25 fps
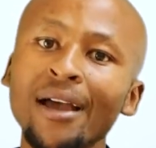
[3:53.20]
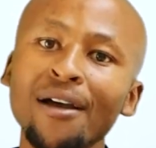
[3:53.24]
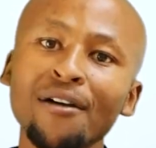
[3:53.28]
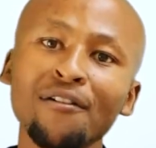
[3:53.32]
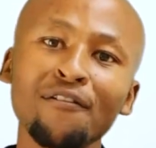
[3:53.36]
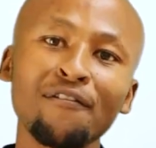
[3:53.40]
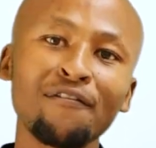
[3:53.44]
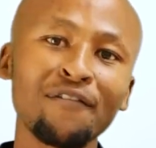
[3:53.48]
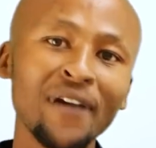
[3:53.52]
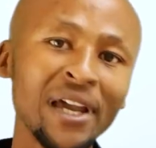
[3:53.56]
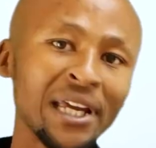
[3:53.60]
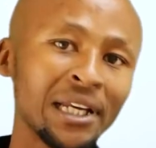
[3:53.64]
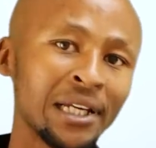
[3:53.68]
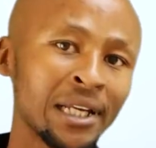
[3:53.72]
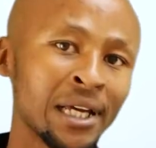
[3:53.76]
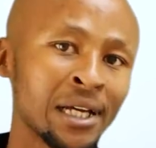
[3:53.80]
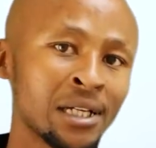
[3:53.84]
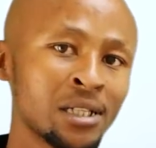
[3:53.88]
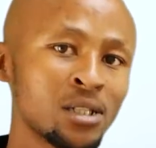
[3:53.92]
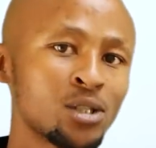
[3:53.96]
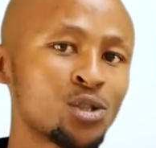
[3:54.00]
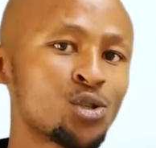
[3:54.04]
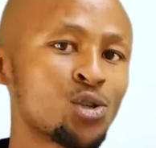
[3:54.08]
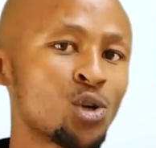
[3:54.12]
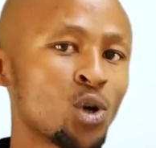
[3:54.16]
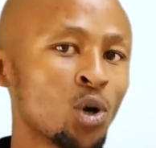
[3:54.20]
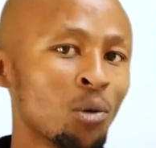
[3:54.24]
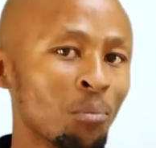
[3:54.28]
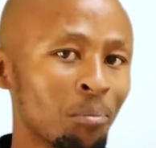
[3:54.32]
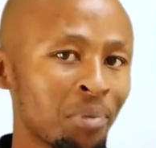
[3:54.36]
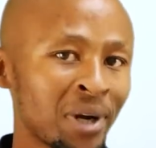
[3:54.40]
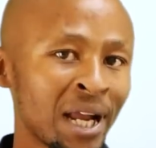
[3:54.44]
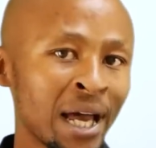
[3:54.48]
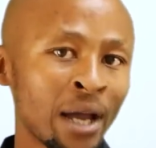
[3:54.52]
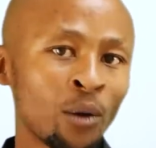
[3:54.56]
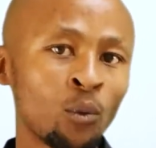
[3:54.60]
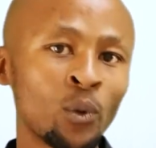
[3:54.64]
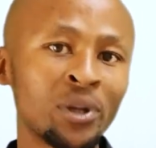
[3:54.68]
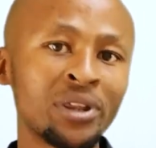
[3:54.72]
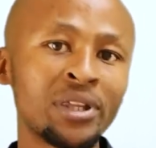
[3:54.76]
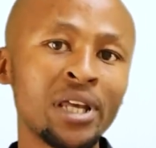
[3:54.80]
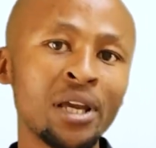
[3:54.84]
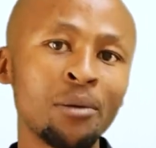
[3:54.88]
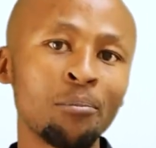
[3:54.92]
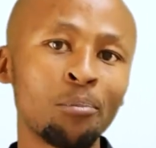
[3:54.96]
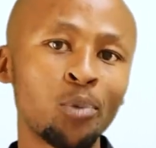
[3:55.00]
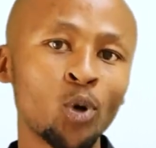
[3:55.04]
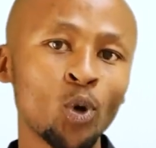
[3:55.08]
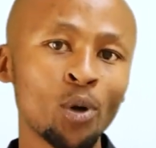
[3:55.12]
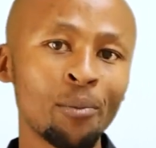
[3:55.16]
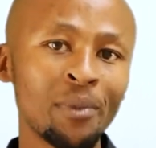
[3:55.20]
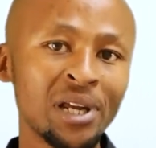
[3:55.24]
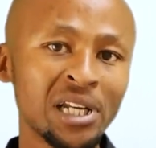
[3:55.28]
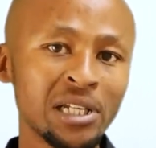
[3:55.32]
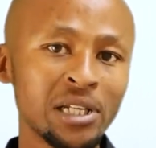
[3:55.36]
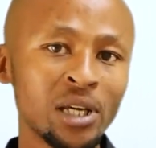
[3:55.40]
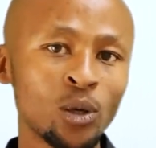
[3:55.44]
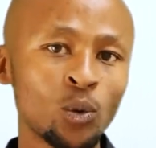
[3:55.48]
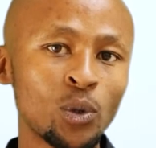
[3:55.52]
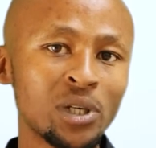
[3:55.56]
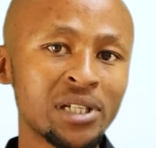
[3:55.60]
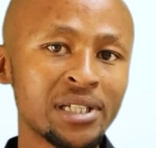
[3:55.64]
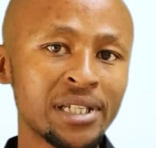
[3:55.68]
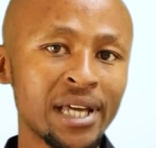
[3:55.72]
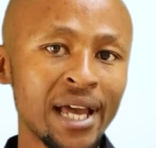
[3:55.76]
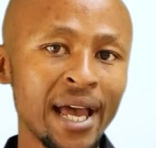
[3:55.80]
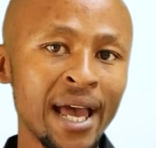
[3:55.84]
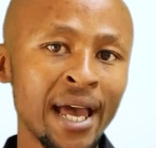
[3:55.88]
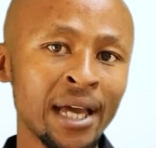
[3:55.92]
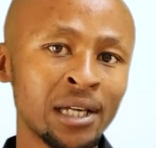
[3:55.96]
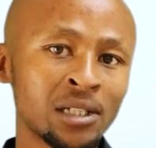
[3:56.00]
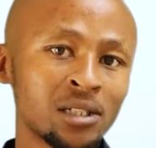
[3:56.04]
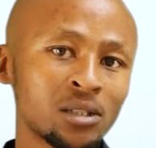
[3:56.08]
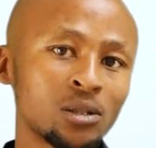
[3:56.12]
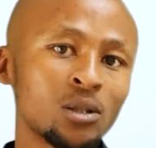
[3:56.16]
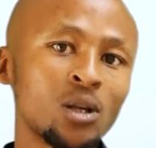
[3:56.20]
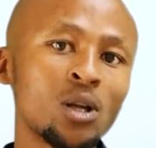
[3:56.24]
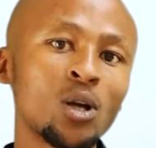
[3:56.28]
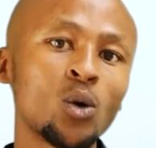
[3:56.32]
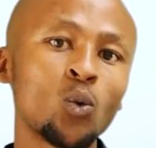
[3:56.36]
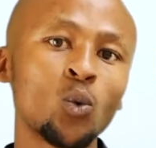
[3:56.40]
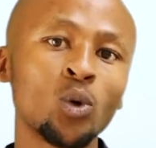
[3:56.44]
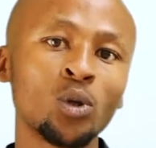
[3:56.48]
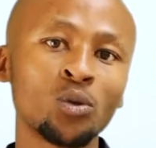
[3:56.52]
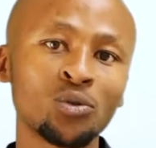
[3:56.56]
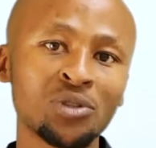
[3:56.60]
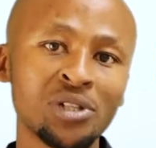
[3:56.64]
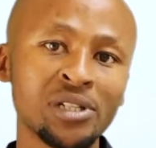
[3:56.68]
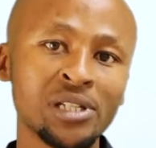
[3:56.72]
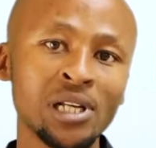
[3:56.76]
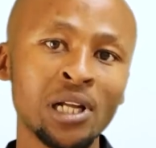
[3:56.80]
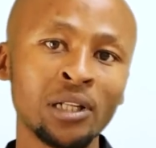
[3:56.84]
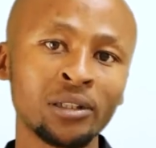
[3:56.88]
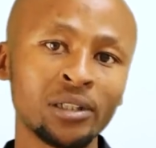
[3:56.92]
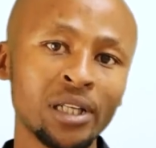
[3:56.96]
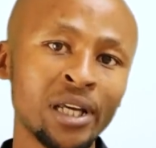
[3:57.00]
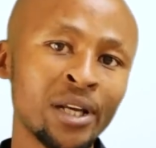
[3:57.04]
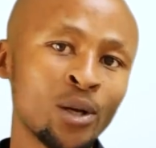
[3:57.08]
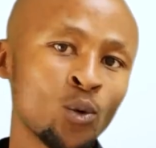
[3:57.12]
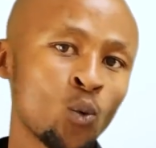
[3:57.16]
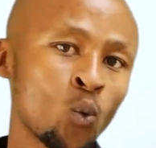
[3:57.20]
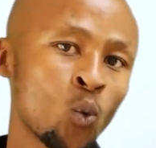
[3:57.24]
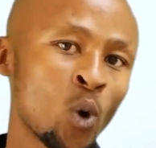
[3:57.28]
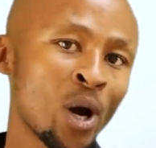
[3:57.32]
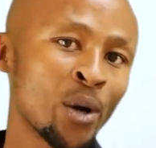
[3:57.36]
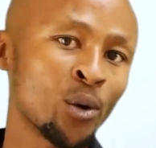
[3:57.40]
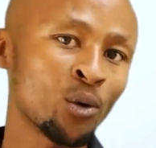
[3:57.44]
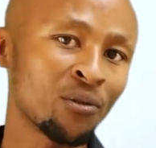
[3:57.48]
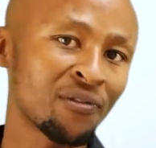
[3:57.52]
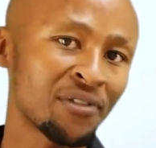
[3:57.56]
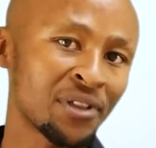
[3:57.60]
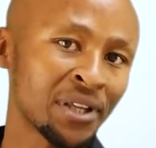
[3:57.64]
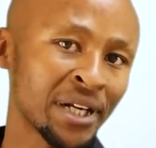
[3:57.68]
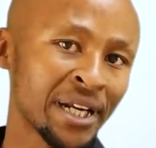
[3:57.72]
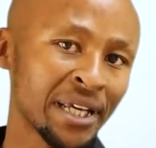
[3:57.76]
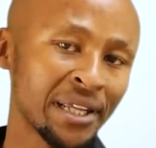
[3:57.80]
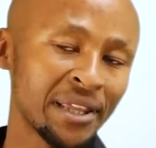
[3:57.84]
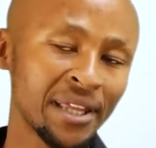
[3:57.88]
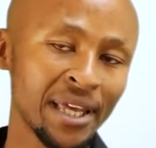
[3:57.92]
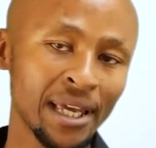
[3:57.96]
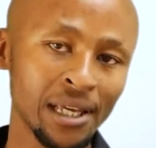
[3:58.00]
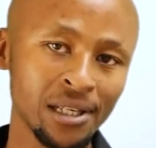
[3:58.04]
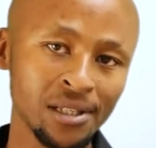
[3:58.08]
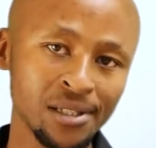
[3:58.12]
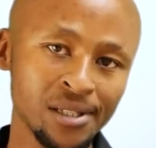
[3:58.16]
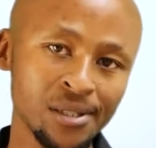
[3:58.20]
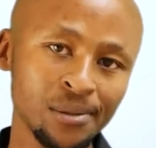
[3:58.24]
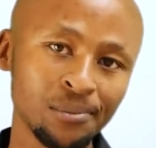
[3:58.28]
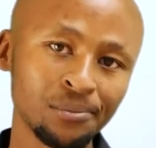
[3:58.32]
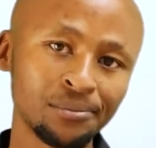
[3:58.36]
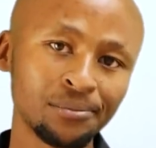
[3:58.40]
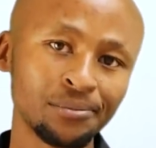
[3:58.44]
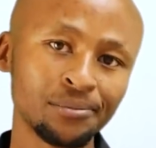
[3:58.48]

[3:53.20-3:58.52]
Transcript: Failure to comply with the Employment Equity Act will result in one of 3 things: